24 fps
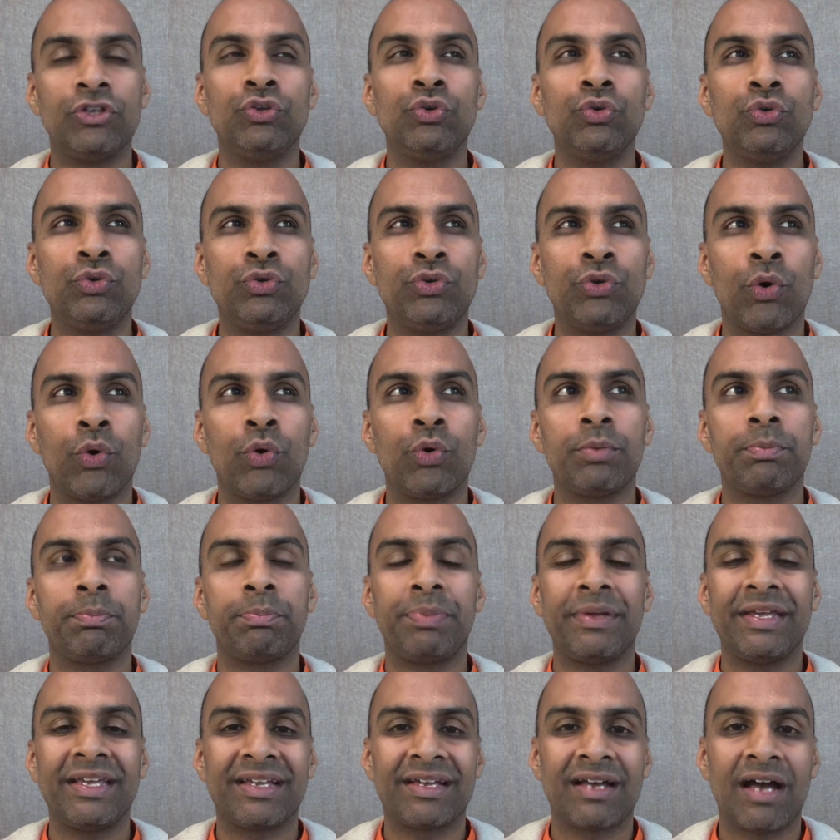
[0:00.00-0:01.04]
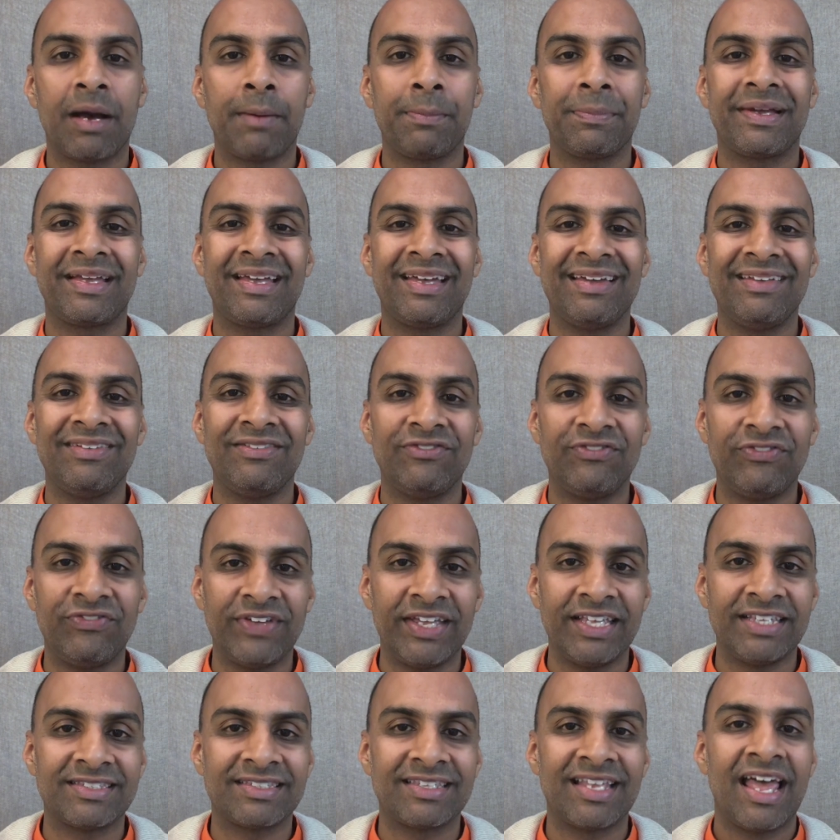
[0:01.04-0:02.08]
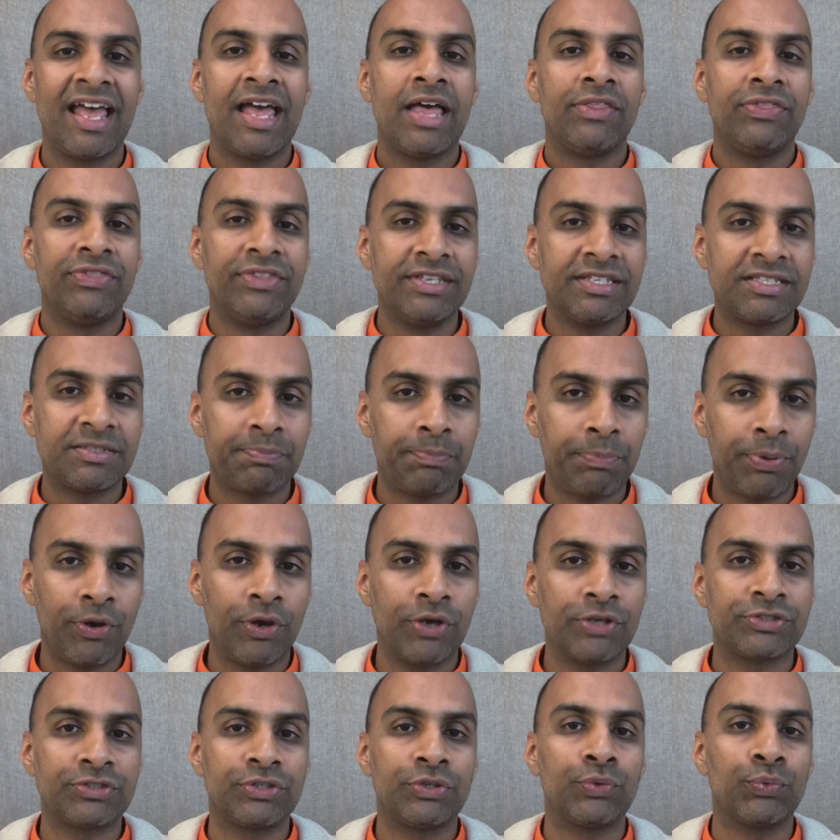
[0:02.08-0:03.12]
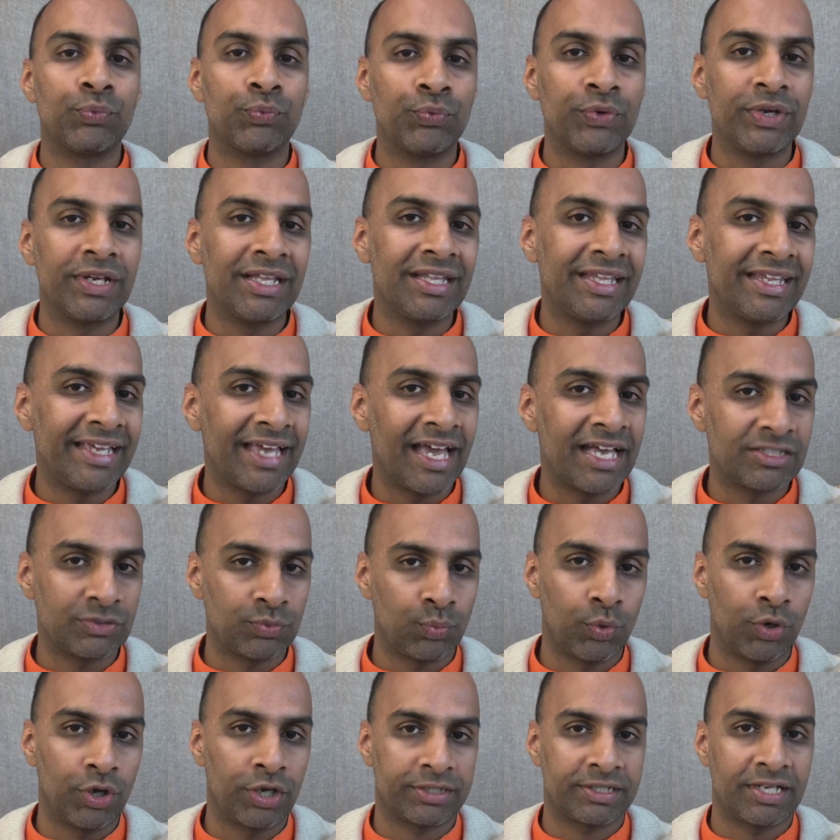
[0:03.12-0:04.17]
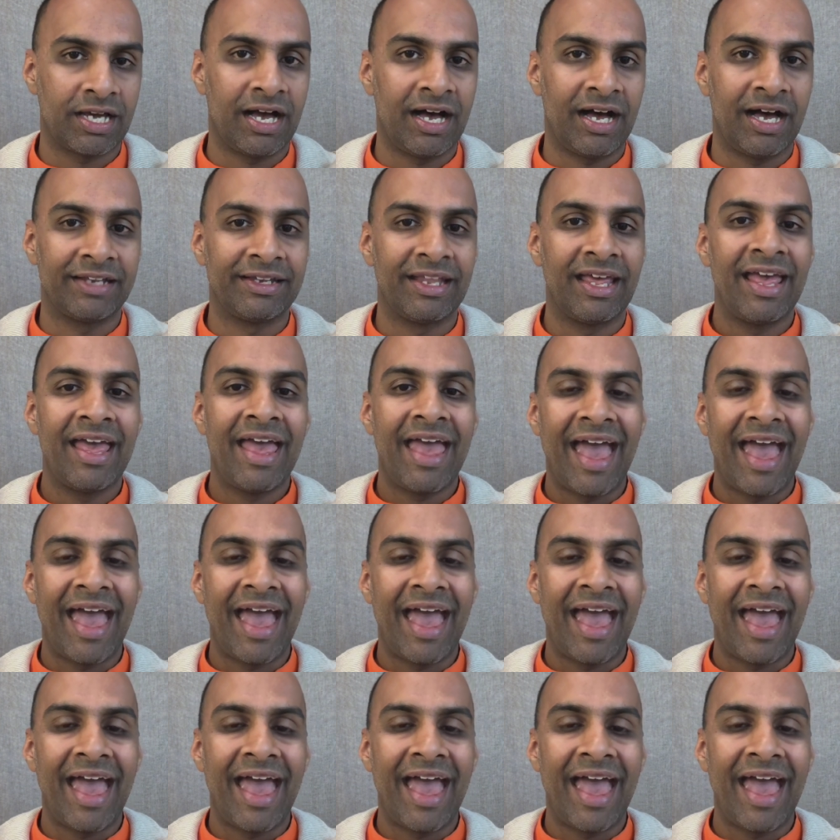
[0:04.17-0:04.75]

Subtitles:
you don't become convinced this person really has worked hard.